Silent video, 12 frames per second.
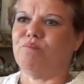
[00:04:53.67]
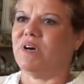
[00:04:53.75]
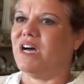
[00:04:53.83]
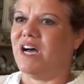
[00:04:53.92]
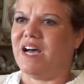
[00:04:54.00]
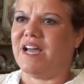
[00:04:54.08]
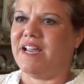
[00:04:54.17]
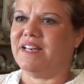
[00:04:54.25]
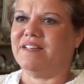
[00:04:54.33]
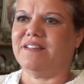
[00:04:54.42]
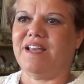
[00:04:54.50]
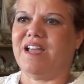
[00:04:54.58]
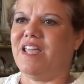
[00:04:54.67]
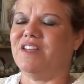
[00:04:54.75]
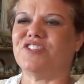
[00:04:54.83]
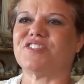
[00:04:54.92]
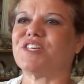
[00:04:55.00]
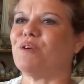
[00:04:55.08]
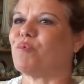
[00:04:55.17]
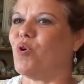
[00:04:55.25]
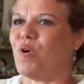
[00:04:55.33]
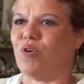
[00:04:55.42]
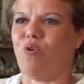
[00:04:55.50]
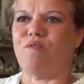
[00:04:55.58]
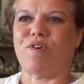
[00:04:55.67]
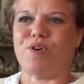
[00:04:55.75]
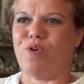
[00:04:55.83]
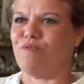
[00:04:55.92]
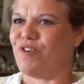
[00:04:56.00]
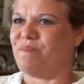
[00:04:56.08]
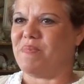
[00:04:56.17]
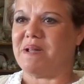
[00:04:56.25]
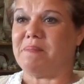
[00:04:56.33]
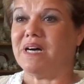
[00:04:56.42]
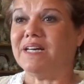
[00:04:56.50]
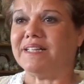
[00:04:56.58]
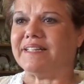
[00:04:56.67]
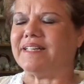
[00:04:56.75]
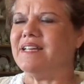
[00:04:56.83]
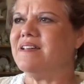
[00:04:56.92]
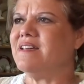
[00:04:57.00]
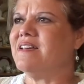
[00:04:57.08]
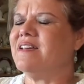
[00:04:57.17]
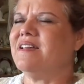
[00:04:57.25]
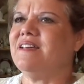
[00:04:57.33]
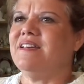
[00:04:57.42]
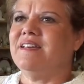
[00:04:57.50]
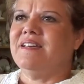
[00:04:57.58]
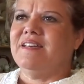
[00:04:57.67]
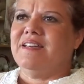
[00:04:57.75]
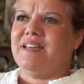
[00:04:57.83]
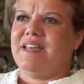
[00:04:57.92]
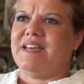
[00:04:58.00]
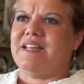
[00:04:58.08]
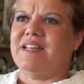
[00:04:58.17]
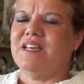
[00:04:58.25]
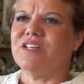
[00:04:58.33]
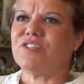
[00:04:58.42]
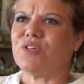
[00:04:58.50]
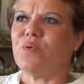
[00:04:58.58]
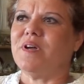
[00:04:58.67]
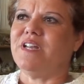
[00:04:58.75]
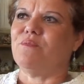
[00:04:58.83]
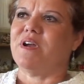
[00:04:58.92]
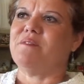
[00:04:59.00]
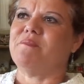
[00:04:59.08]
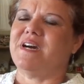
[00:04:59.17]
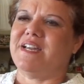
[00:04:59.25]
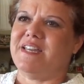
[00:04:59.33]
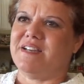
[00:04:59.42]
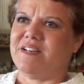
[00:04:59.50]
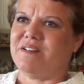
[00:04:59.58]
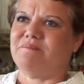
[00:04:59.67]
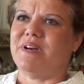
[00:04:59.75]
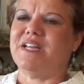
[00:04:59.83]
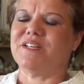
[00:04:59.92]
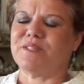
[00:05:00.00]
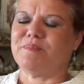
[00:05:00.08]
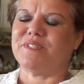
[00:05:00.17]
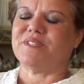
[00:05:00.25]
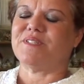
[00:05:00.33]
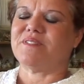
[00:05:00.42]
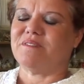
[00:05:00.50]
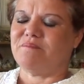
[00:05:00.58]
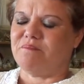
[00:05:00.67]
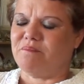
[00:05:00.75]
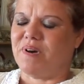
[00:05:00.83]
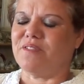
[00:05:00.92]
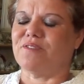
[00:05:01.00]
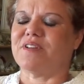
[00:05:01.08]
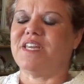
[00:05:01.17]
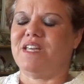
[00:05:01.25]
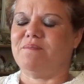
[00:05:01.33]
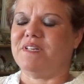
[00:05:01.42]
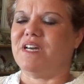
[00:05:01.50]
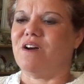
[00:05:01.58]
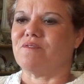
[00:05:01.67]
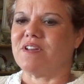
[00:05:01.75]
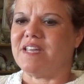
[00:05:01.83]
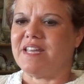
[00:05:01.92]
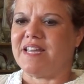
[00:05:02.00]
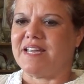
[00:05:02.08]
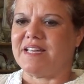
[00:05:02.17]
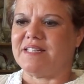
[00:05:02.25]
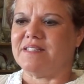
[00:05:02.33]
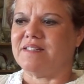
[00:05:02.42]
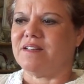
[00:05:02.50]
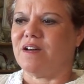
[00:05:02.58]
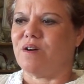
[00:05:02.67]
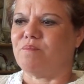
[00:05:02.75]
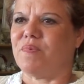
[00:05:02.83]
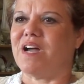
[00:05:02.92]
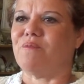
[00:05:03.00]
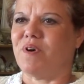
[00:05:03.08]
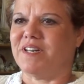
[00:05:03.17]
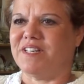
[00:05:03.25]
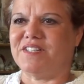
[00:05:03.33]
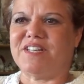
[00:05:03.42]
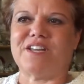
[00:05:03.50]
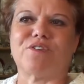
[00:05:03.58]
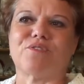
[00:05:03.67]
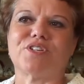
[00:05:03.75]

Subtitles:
behind. It just kept going over and over in my mind. And so anyway, my husband's mother came down, and I wanted to take her